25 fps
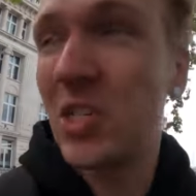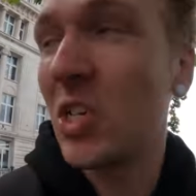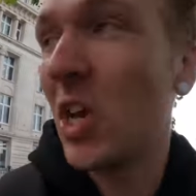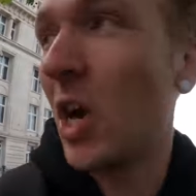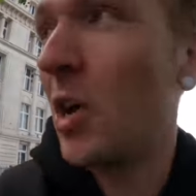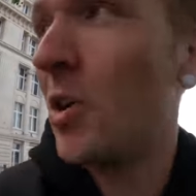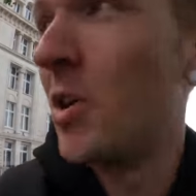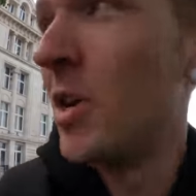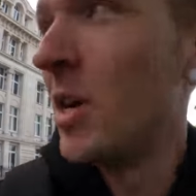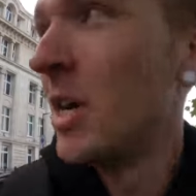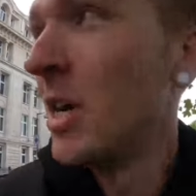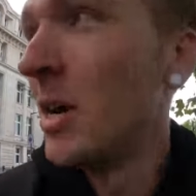
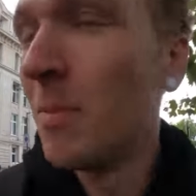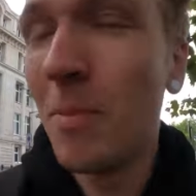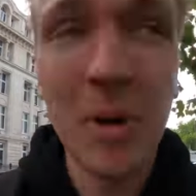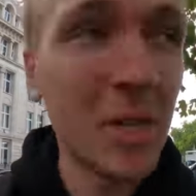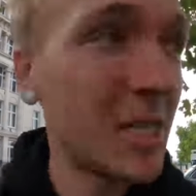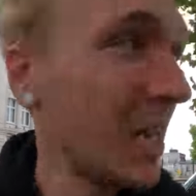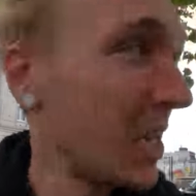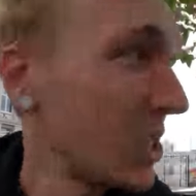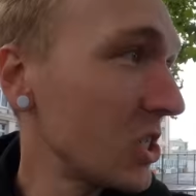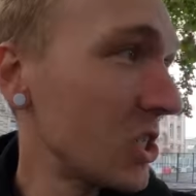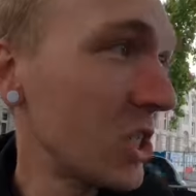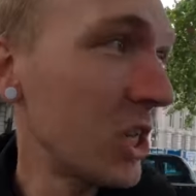So
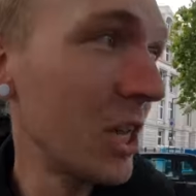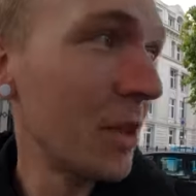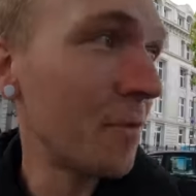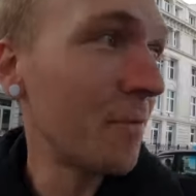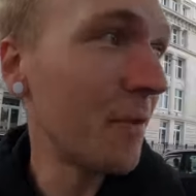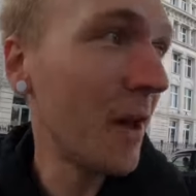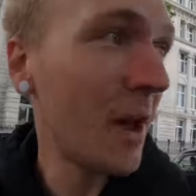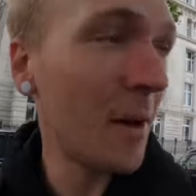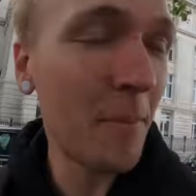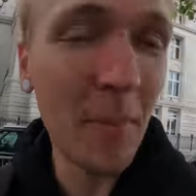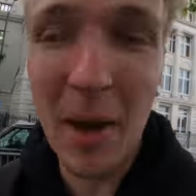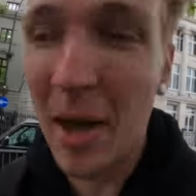potentially
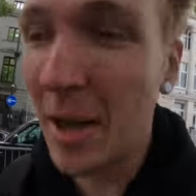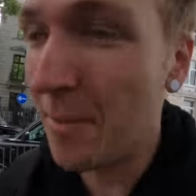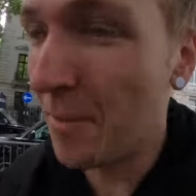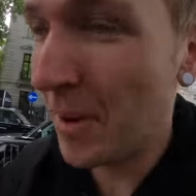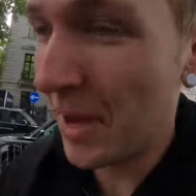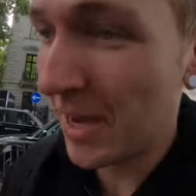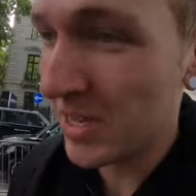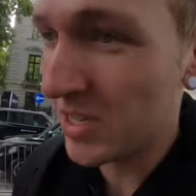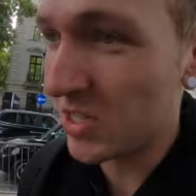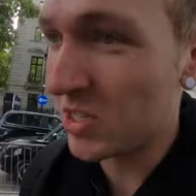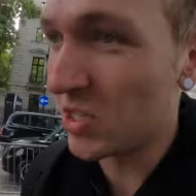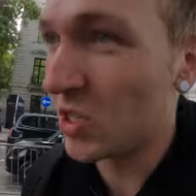fair paying
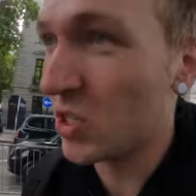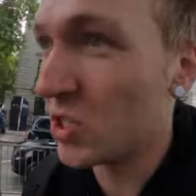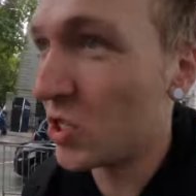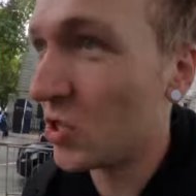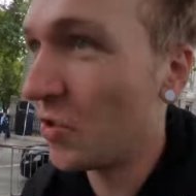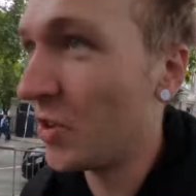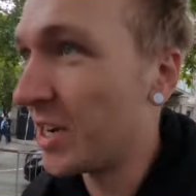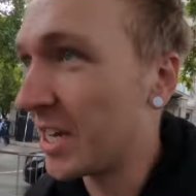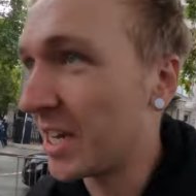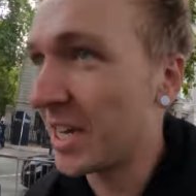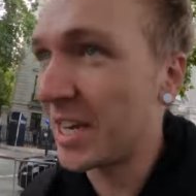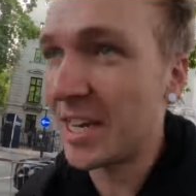passengers,
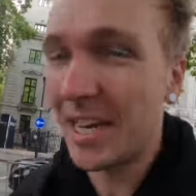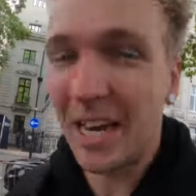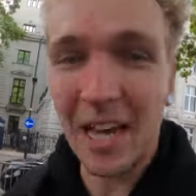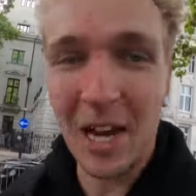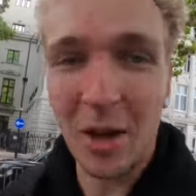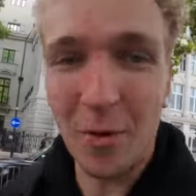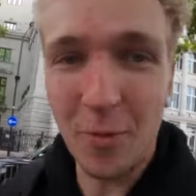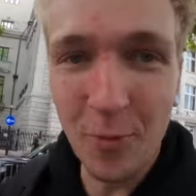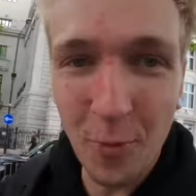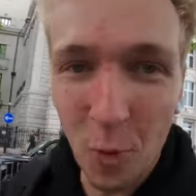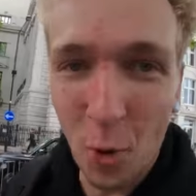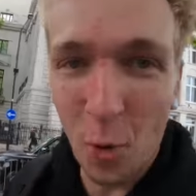you're only going to get
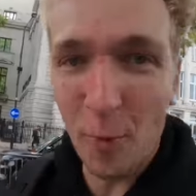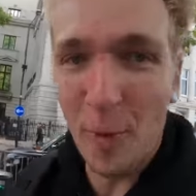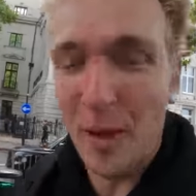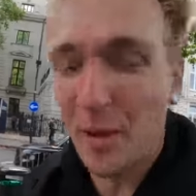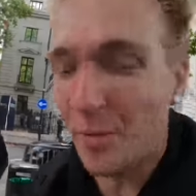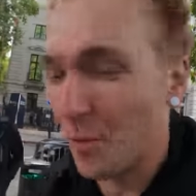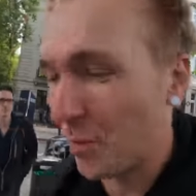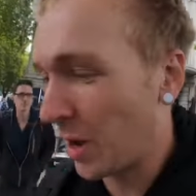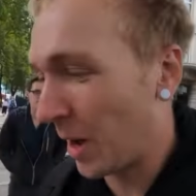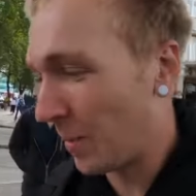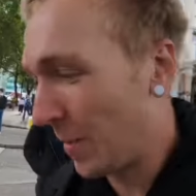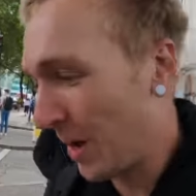like 4
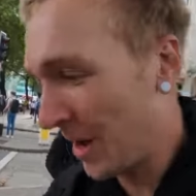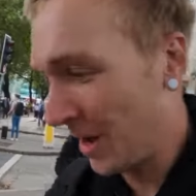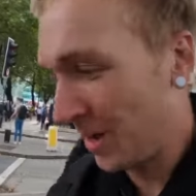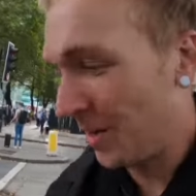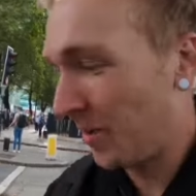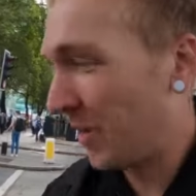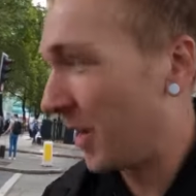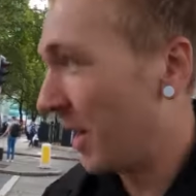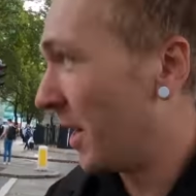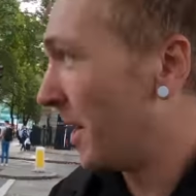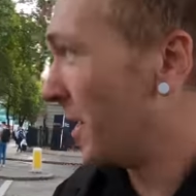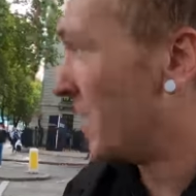people come out
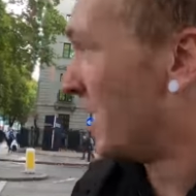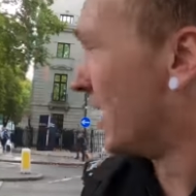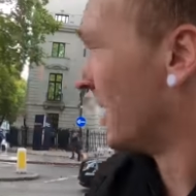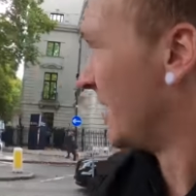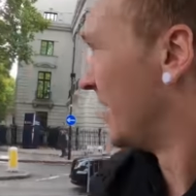of there.